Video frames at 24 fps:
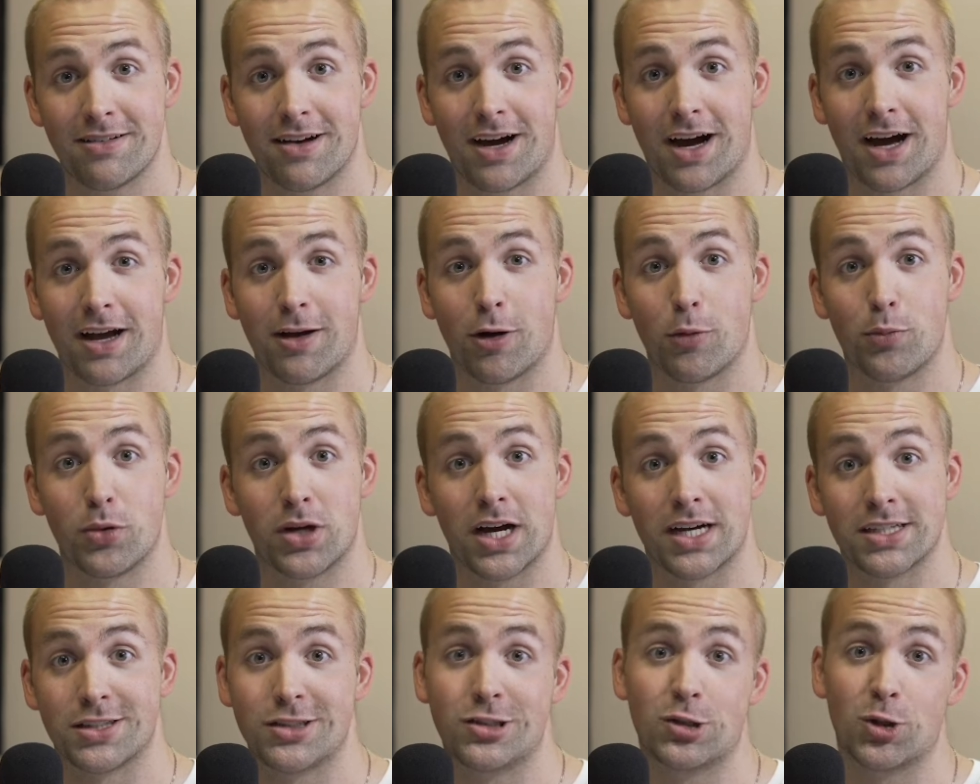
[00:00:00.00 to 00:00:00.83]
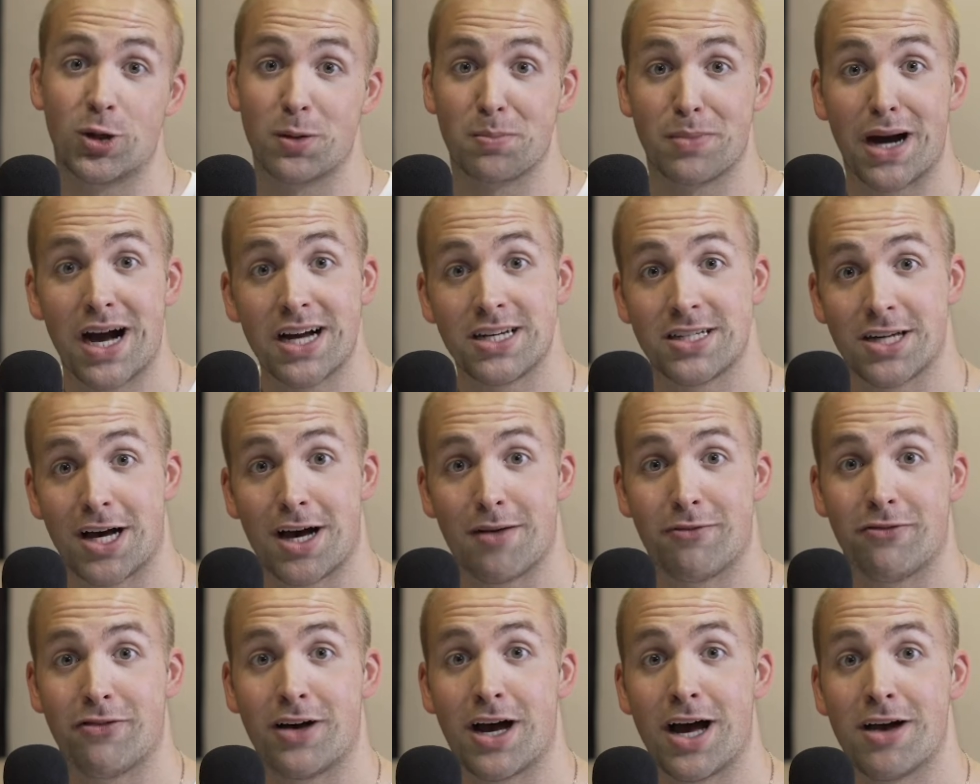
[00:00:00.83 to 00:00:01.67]
I hope you guys enjoyed my
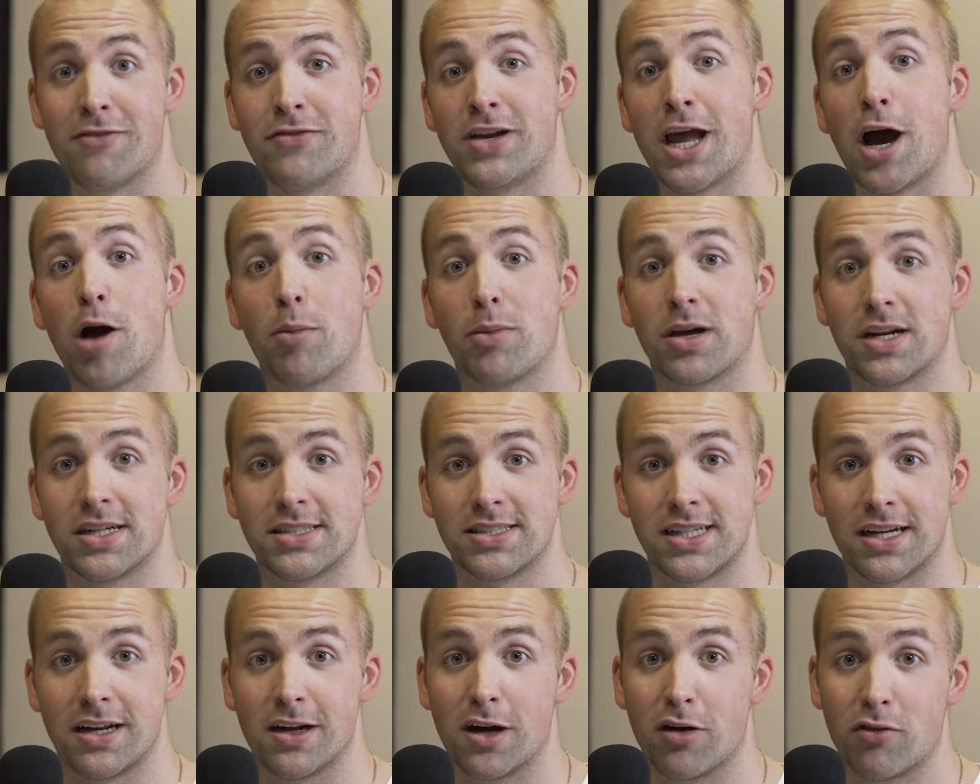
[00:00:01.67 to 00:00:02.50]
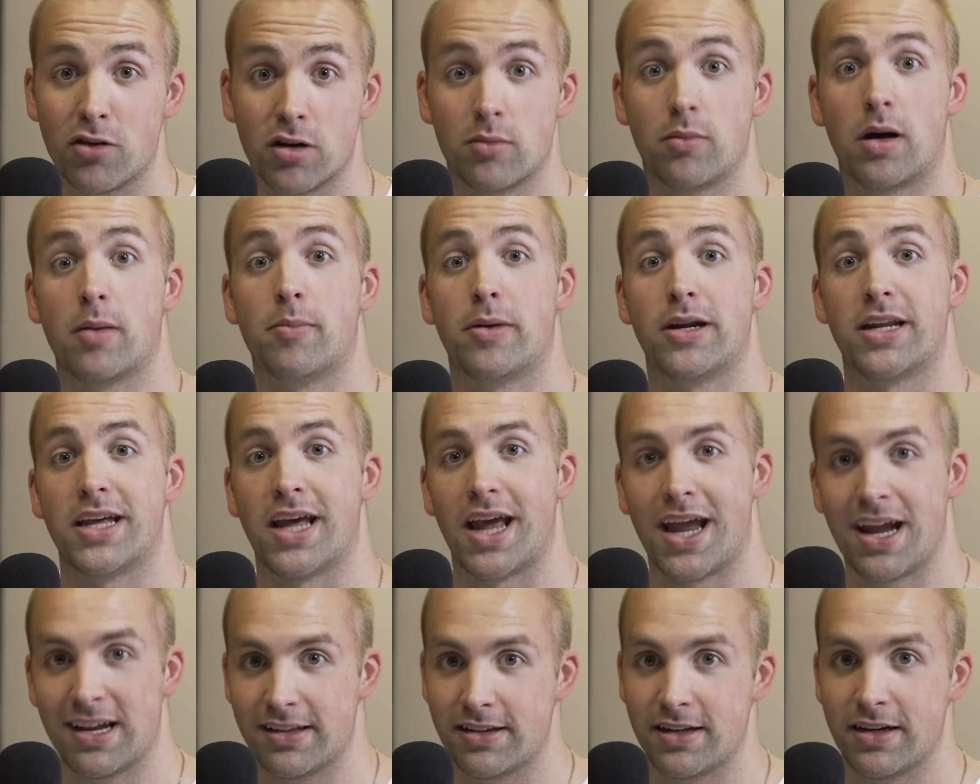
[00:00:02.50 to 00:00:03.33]
top 5. Now I'm going to send it over to my buddy
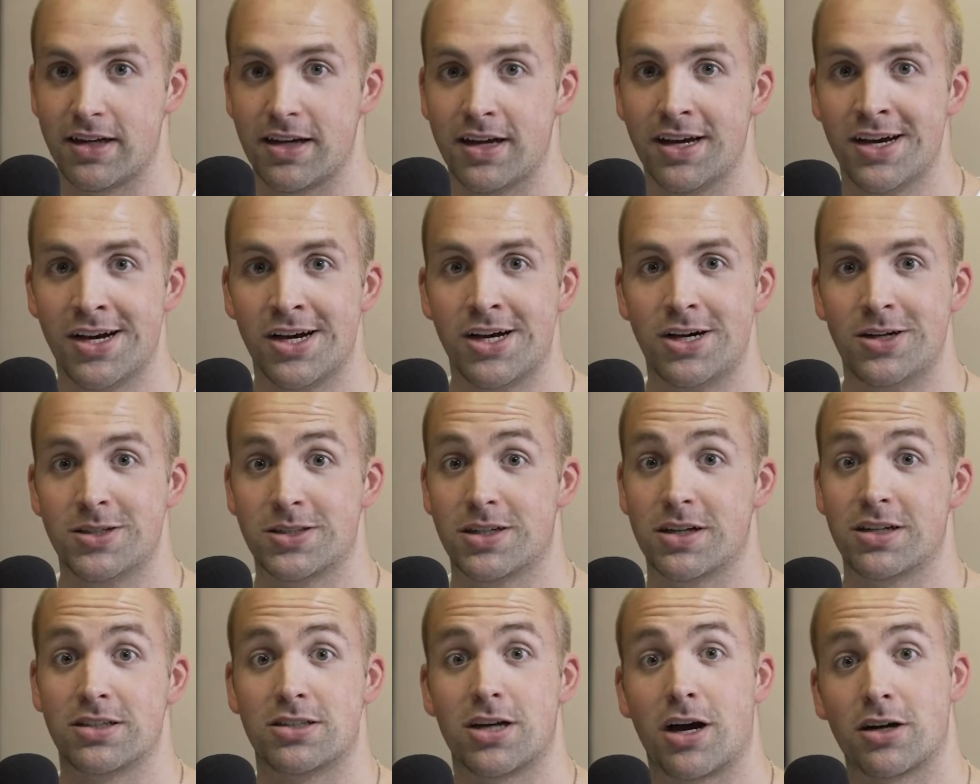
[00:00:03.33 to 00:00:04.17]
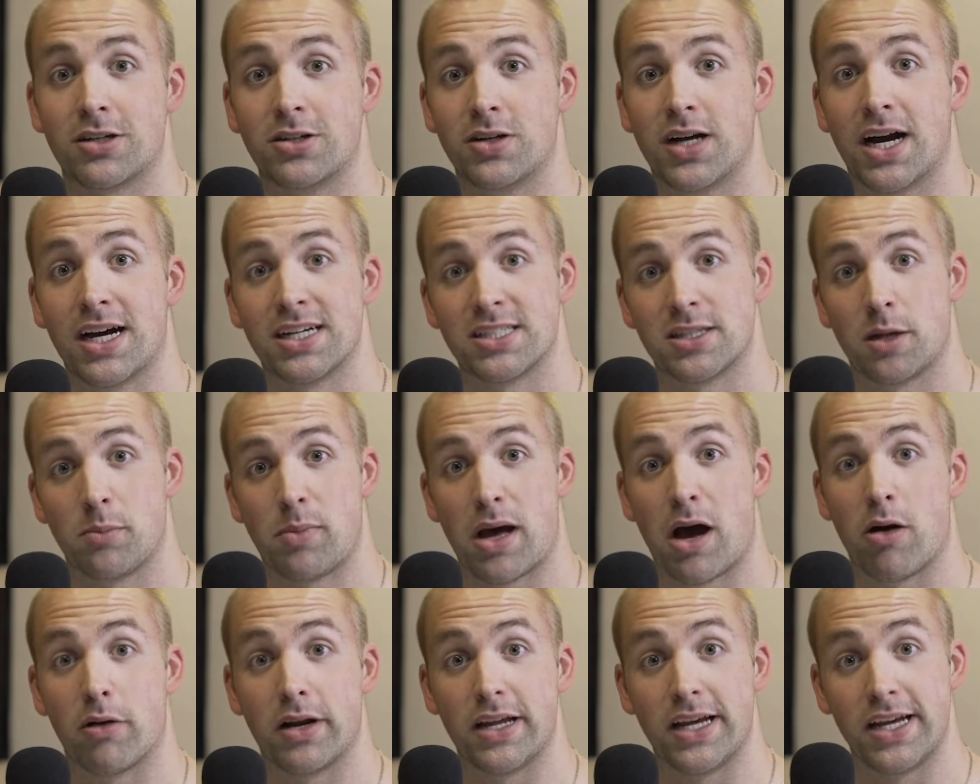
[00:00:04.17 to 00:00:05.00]
Anthony, who's going to talk to you guys
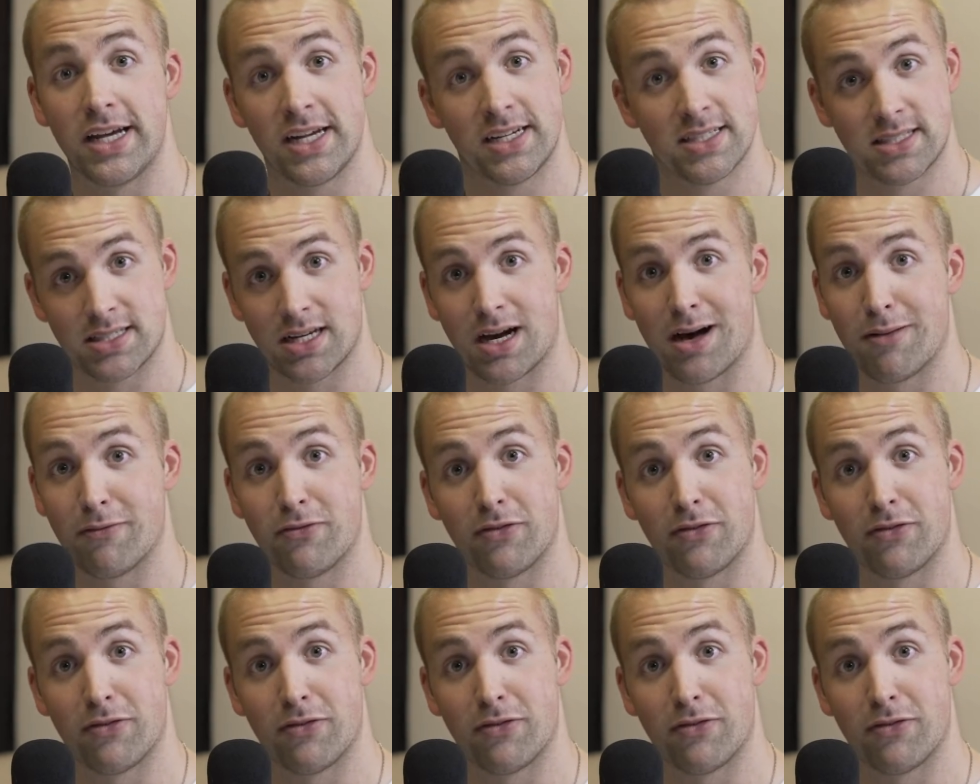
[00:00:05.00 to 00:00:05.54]
about his top